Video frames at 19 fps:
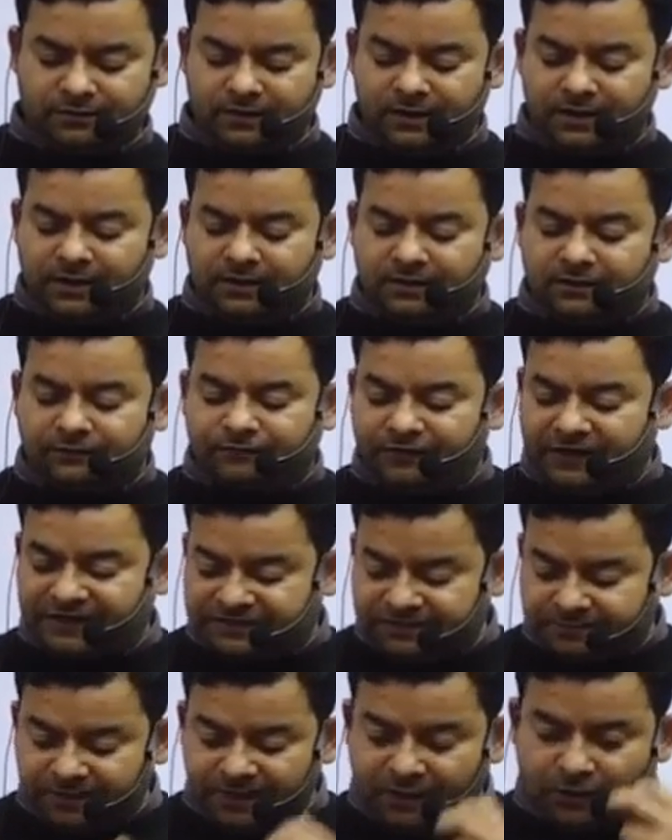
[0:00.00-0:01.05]
the
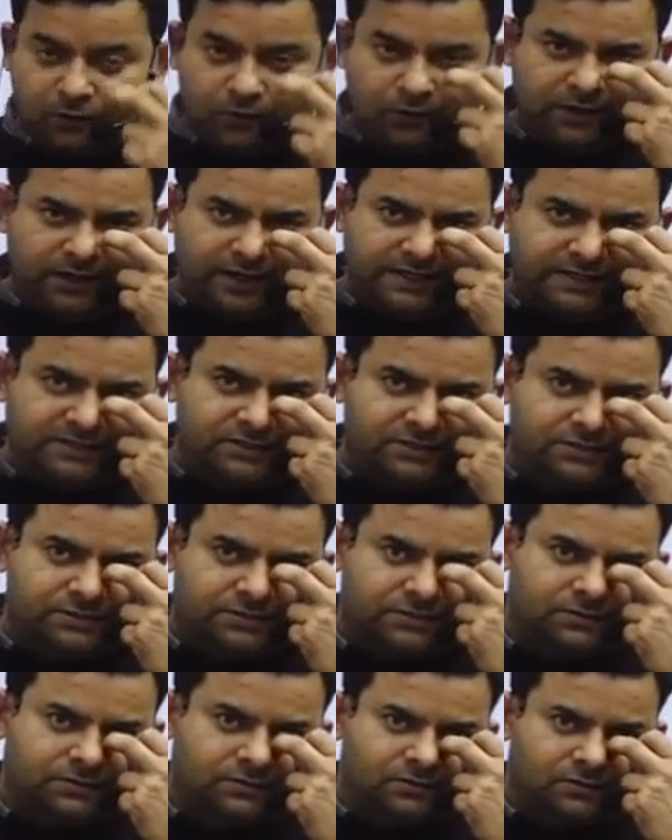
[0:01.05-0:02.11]
flexible loan
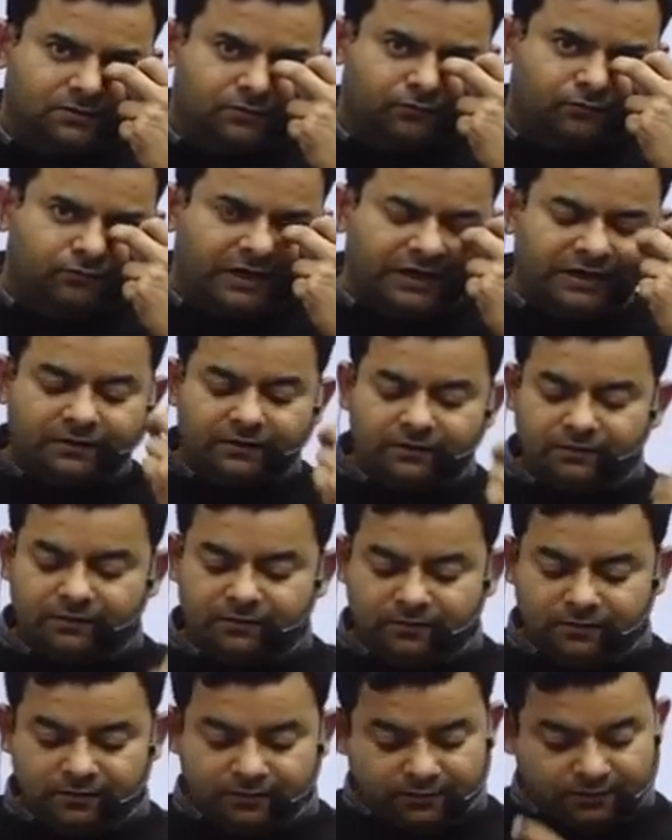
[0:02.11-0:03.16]
is one.
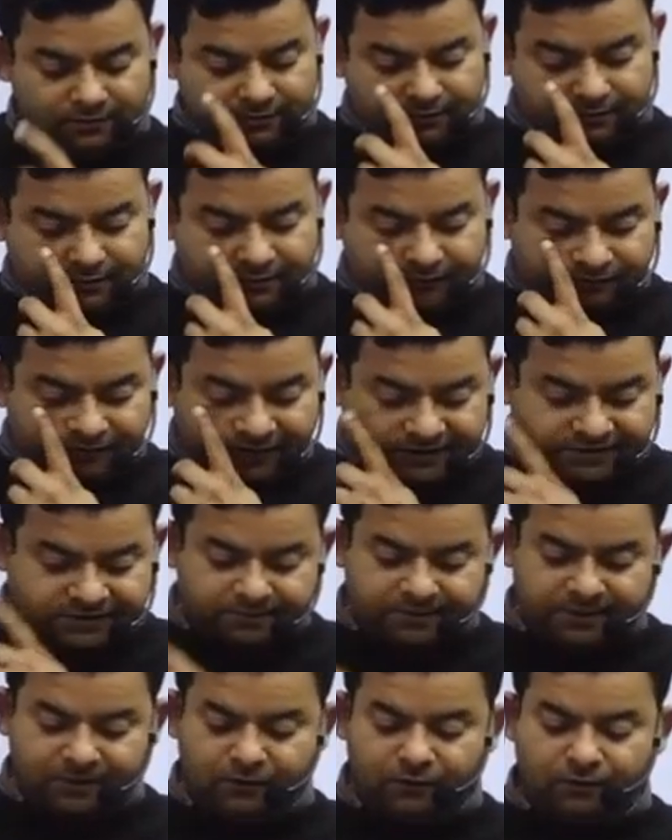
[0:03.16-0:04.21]
The
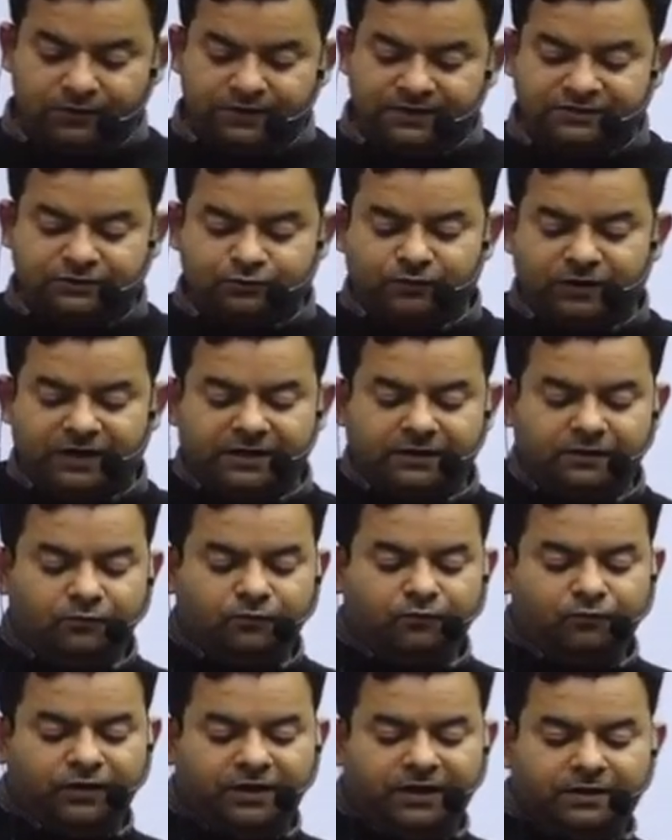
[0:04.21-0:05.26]
flexible loan is one
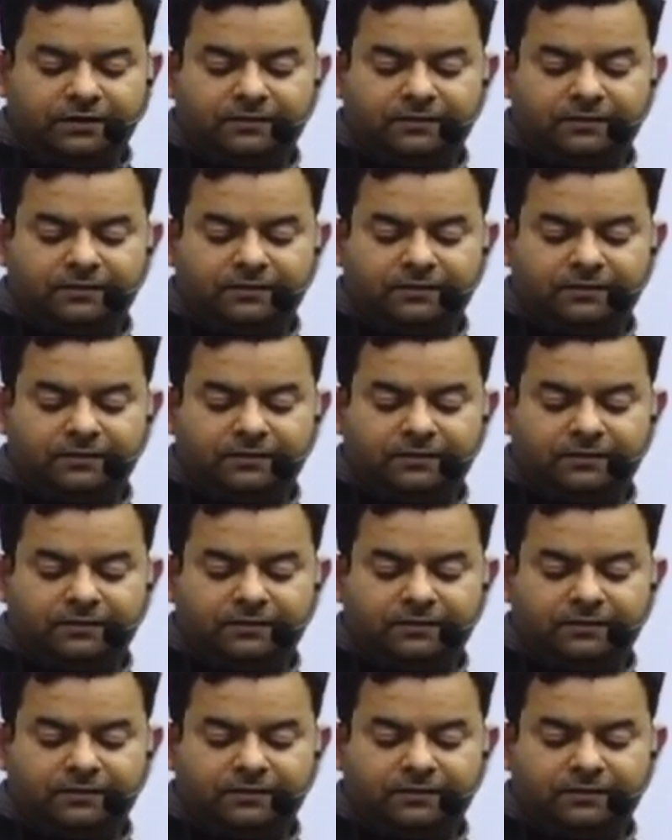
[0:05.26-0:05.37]
where,